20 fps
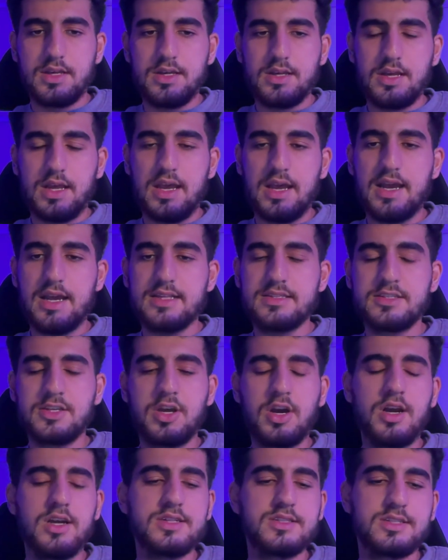And
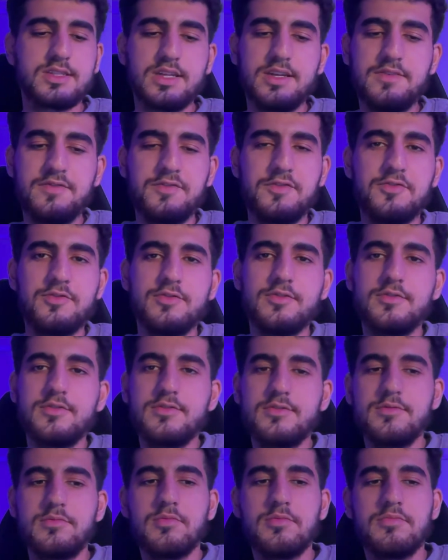guys, if
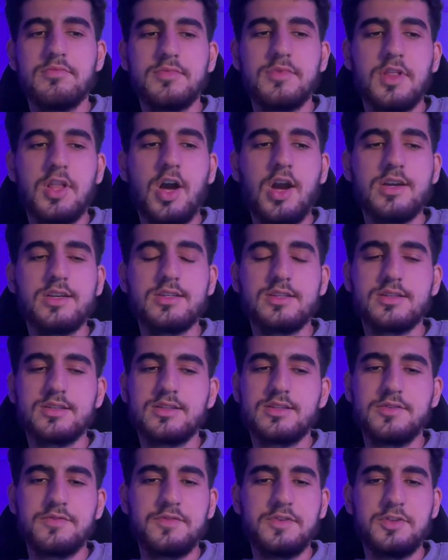you liked
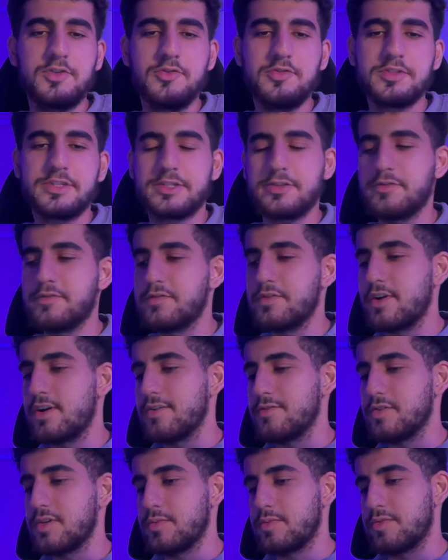the video so far, I
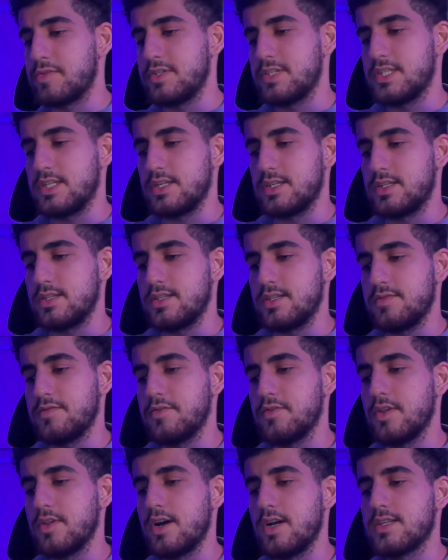would appreciate it if
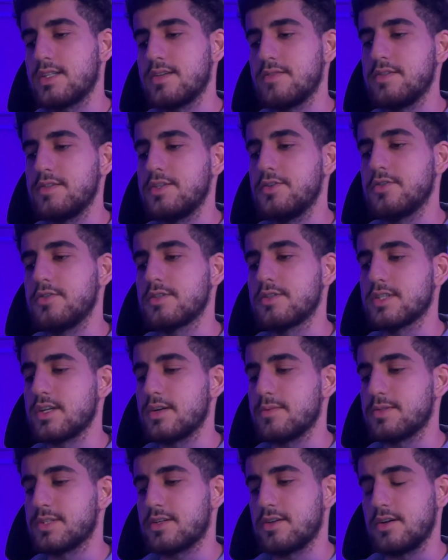you like the video or
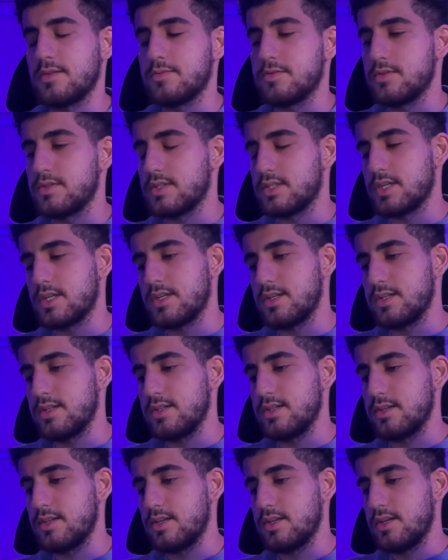subscribe to the channel.
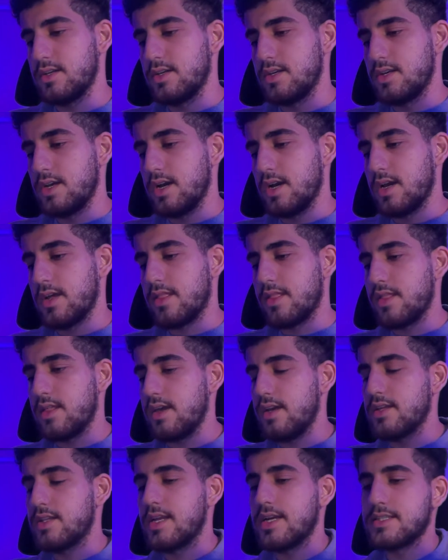I
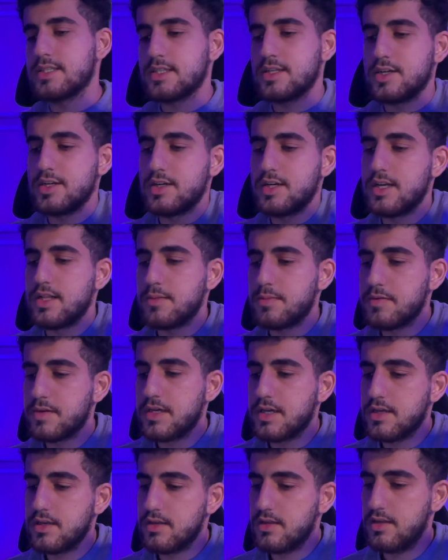think that's gonna help me.
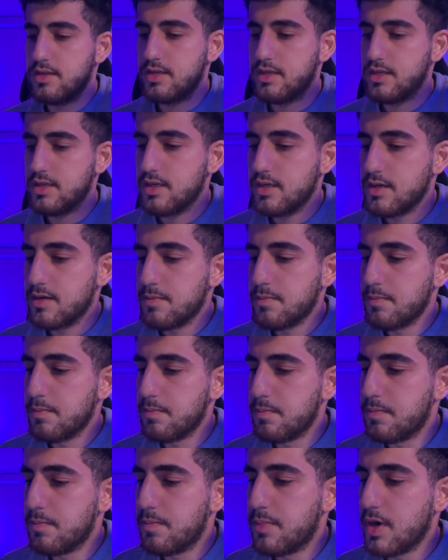
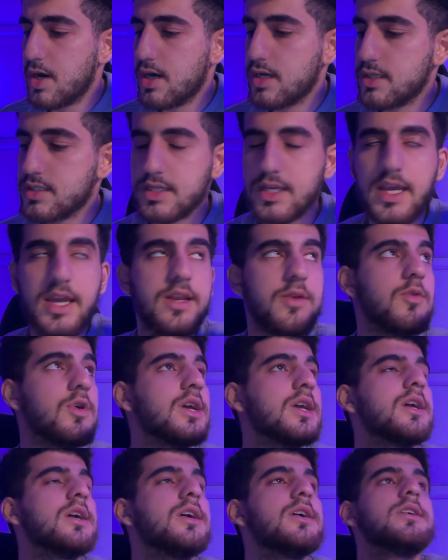But
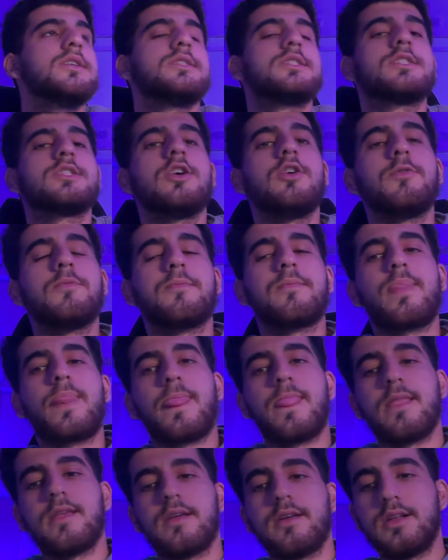anyway, so
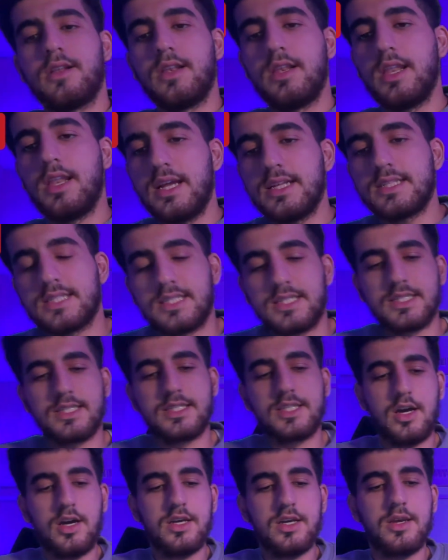let's
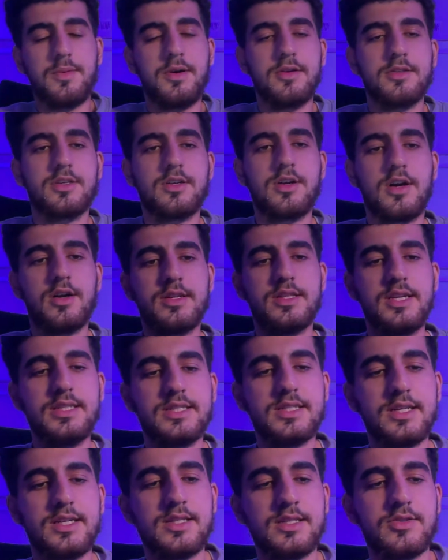talk about
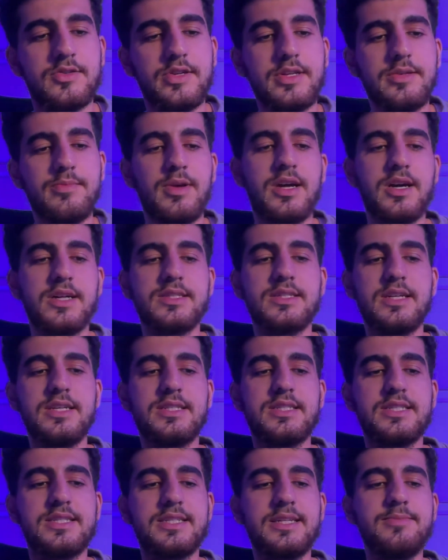Cartesian tree because it
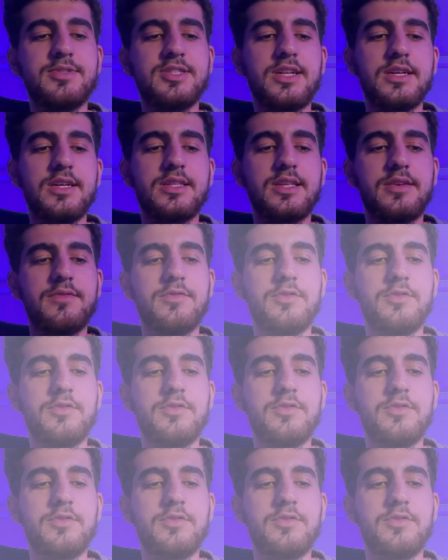seems like they've